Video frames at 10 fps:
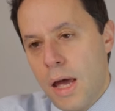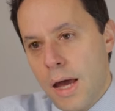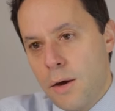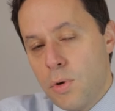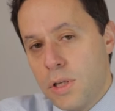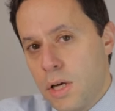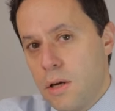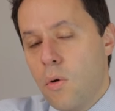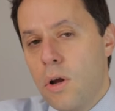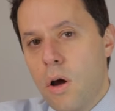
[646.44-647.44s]
and we
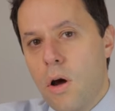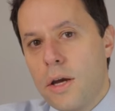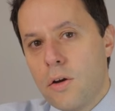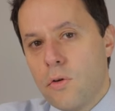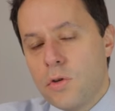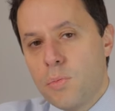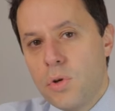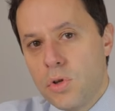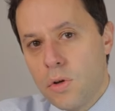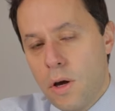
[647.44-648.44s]
take quite a high
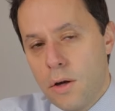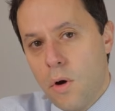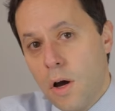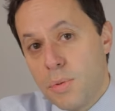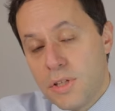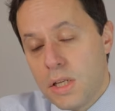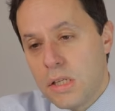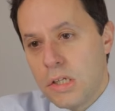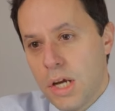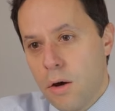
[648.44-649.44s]
contribution, high
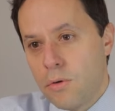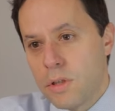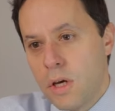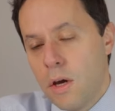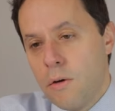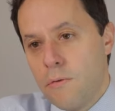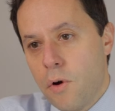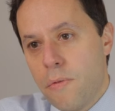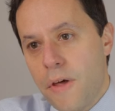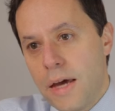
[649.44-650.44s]
percentage out
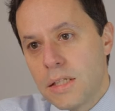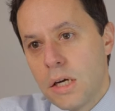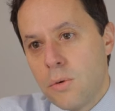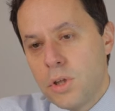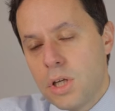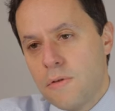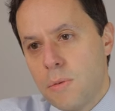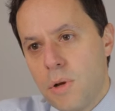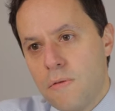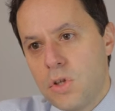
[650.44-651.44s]
from that, which gives a
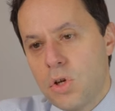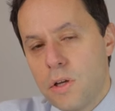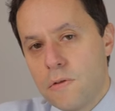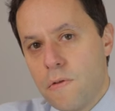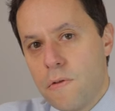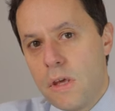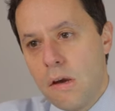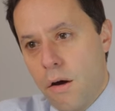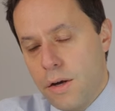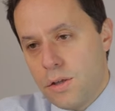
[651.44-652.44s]
bit of a chance for the
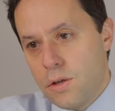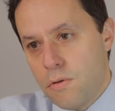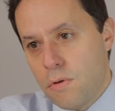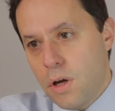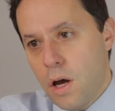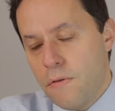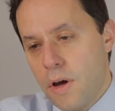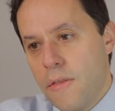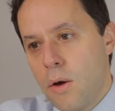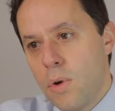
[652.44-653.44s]
ISA to recover.
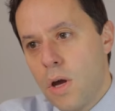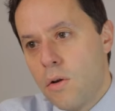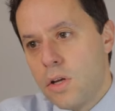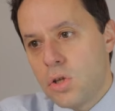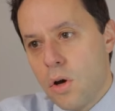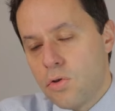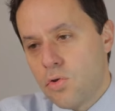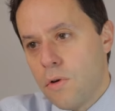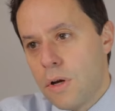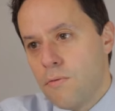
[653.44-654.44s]
And then we only start
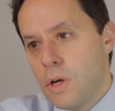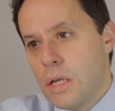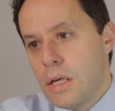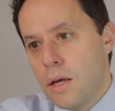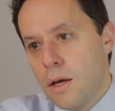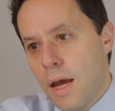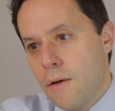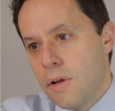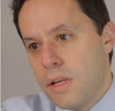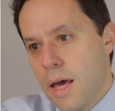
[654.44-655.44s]
drawing really
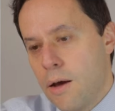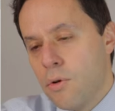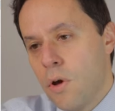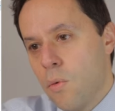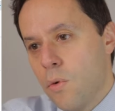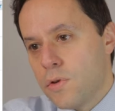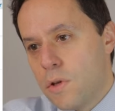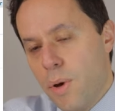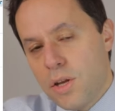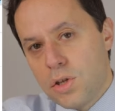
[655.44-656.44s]
heavily down once
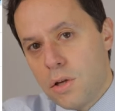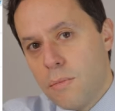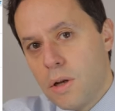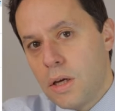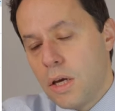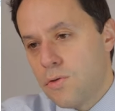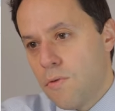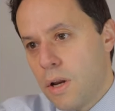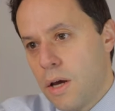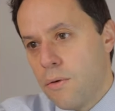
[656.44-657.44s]
the pension money is
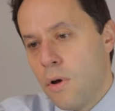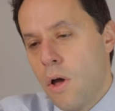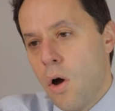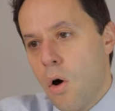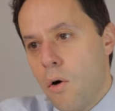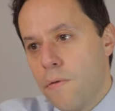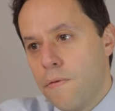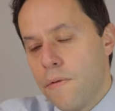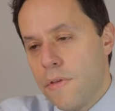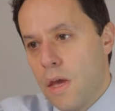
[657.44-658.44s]
run out
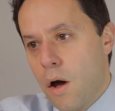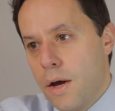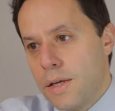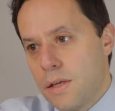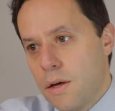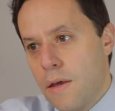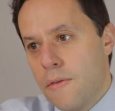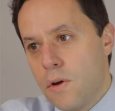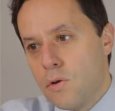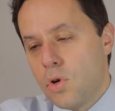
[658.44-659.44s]
on the ISA in
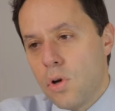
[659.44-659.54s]
those